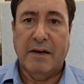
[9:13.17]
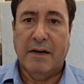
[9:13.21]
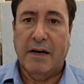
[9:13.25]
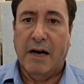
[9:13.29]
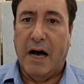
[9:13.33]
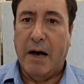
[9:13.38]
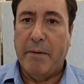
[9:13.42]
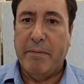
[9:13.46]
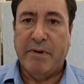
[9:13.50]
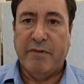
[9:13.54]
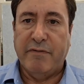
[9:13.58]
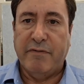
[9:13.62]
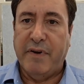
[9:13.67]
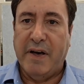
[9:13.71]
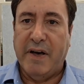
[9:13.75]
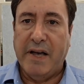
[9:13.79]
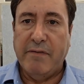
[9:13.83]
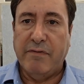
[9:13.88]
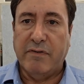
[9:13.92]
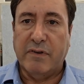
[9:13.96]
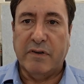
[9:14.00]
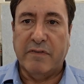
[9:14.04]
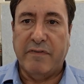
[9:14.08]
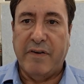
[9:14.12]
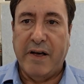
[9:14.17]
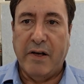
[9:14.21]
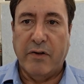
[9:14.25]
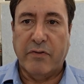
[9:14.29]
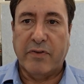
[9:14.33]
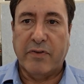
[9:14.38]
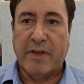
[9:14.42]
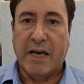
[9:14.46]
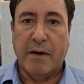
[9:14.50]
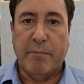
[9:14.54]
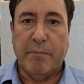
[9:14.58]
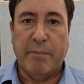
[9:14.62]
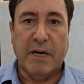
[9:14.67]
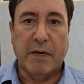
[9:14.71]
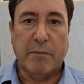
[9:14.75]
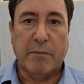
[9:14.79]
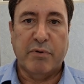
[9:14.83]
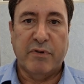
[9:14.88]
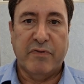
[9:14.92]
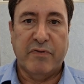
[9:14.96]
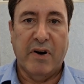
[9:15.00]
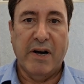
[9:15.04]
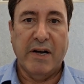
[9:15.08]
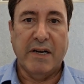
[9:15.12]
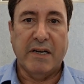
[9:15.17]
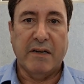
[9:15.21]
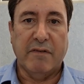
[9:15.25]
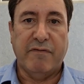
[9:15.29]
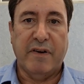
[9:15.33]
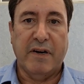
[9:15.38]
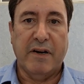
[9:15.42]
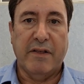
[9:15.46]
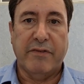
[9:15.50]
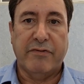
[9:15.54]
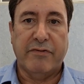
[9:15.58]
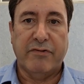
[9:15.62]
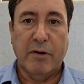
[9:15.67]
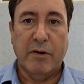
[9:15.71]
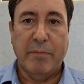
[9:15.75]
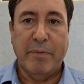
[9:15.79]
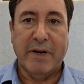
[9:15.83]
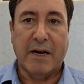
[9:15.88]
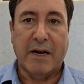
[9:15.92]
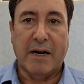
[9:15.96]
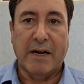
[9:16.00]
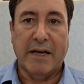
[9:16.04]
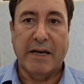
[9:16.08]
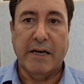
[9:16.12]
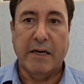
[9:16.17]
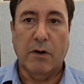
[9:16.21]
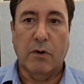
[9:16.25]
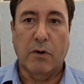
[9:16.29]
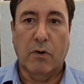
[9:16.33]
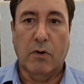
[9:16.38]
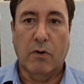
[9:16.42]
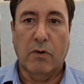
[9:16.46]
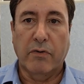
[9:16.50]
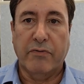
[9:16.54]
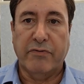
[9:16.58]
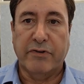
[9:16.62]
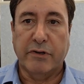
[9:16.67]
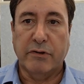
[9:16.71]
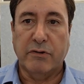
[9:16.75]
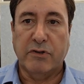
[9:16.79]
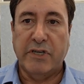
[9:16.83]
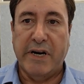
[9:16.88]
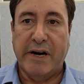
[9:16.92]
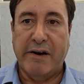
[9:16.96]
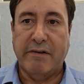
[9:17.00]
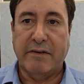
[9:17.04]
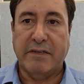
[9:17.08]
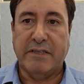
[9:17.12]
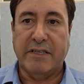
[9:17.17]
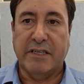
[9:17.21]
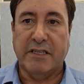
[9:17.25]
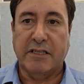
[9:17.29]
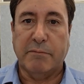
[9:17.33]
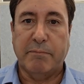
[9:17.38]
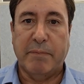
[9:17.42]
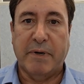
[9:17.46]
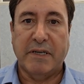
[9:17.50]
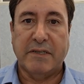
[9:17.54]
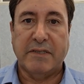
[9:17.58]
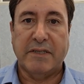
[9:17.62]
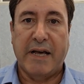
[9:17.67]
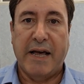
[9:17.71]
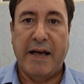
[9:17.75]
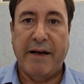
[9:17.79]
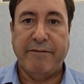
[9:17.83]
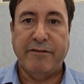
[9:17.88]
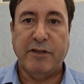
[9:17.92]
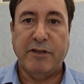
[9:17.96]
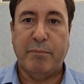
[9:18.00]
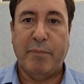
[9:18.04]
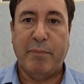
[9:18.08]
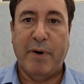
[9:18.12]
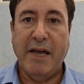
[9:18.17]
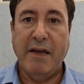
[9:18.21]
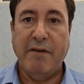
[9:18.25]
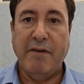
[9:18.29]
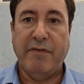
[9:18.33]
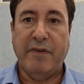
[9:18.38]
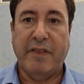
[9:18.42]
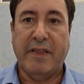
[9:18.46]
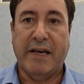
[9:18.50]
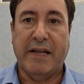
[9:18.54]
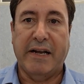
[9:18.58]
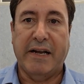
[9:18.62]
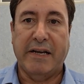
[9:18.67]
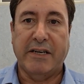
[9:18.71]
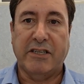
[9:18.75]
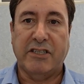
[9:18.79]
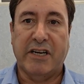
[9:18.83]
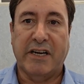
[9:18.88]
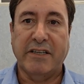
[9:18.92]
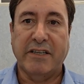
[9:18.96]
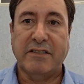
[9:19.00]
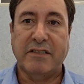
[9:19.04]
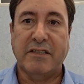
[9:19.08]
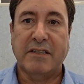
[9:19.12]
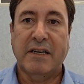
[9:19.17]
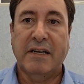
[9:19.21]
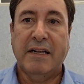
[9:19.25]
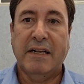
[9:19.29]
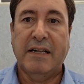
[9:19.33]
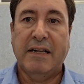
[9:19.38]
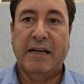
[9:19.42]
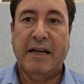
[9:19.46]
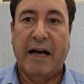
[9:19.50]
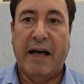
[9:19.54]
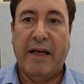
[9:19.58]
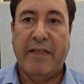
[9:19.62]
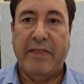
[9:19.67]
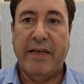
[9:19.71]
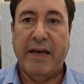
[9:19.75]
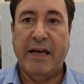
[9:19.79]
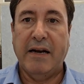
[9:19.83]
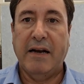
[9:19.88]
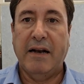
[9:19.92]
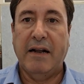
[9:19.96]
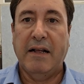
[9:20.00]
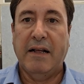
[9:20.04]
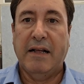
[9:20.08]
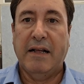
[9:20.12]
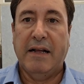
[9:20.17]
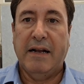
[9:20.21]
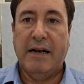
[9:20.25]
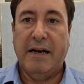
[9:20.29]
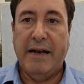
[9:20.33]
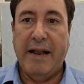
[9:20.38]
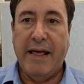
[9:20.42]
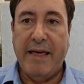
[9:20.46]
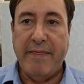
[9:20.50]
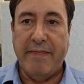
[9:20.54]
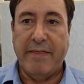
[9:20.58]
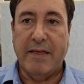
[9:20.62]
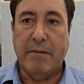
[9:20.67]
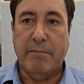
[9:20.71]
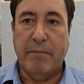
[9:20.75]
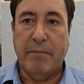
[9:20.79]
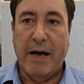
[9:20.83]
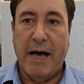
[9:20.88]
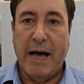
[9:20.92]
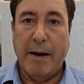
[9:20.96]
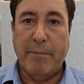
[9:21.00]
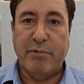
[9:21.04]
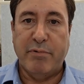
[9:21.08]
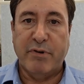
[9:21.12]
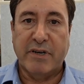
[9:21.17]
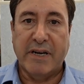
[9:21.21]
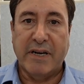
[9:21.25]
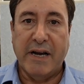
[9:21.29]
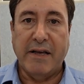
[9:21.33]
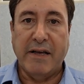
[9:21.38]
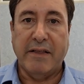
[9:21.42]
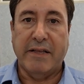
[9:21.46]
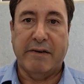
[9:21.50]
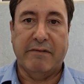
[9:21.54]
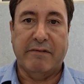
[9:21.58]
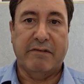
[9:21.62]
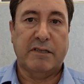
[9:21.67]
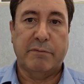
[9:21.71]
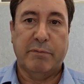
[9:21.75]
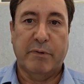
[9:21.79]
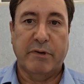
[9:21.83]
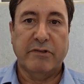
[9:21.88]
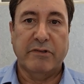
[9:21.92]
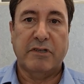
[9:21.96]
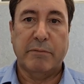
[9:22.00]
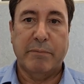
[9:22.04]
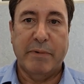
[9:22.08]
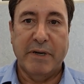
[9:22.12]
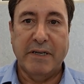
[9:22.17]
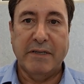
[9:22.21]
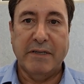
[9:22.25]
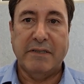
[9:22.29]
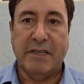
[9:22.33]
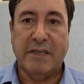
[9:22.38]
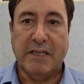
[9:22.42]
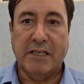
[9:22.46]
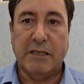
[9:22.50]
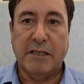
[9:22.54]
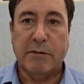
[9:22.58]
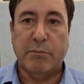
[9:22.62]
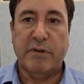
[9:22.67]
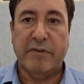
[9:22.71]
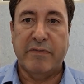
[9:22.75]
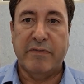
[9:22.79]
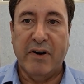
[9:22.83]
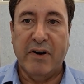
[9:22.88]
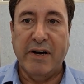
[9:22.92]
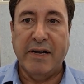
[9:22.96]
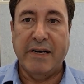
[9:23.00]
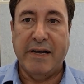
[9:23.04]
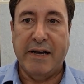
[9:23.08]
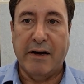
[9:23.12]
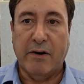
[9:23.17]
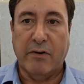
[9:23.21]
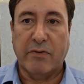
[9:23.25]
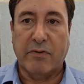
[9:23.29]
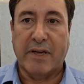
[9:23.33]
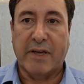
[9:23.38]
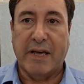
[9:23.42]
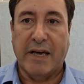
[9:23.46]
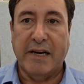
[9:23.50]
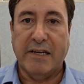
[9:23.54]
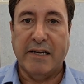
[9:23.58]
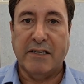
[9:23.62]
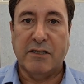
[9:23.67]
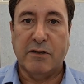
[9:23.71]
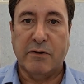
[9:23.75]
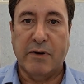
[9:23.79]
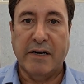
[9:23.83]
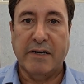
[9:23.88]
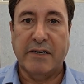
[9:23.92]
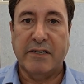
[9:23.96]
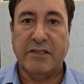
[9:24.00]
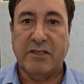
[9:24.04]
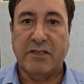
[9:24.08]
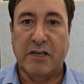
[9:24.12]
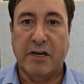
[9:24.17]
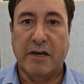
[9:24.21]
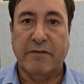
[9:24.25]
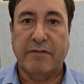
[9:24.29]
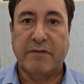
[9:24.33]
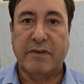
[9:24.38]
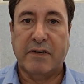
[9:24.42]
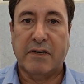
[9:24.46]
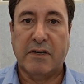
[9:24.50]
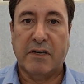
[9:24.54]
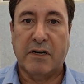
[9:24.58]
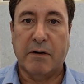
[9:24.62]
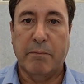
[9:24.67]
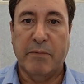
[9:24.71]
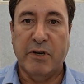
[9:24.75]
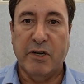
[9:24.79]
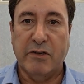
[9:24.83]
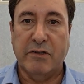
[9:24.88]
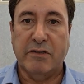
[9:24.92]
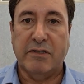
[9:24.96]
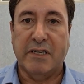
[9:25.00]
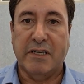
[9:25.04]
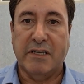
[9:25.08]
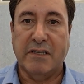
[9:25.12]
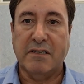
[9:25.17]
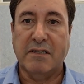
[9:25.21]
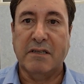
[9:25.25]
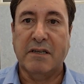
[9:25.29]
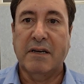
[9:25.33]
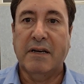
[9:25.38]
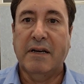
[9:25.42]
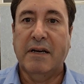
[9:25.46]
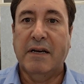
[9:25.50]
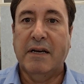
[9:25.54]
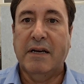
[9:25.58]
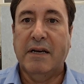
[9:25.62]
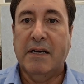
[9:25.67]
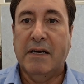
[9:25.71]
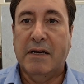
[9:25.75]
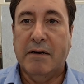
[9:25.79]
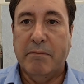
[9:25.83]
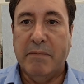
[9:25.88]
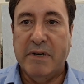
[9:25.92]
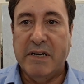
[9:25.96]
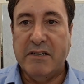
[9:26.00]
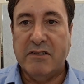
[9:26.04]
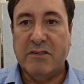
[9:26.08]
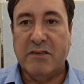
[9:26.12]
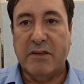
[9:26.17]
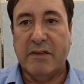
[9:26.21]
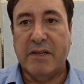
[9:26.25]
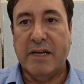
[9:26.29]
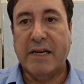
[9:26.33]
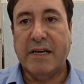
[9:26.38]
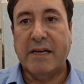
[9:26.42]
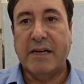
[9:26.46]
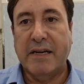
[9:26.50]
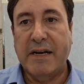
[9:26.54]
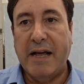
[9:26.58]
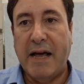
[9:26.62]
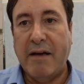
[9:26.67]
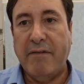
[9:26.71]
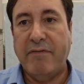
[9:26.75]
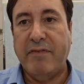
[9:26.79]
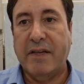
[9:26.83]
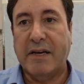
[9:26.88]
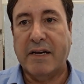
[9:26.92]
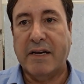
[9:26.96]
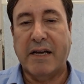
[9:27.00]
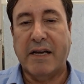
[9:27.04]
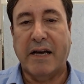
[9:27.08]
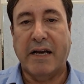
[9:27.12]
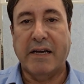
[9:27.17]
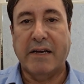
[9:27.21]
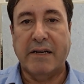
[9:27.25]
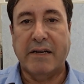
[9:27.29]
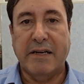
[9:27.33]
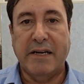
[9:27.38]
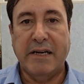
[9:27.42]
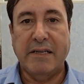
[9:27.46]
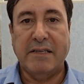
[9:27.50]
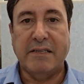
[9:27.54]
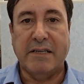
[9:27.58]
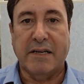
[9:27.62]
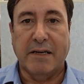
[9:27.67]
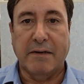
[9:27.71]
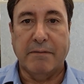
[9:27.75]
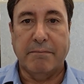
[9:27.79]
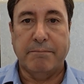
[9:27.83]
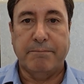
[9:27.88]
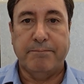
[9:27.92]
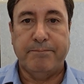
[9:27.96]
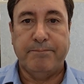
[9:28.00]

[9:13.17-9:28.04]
I'm in favour of healthcare being provided philanthropically or through charities, but to have to pay for the NHS and then let them abrogate their responsibility to provide healthcare to underserved communities means that they can have their cake and eat it.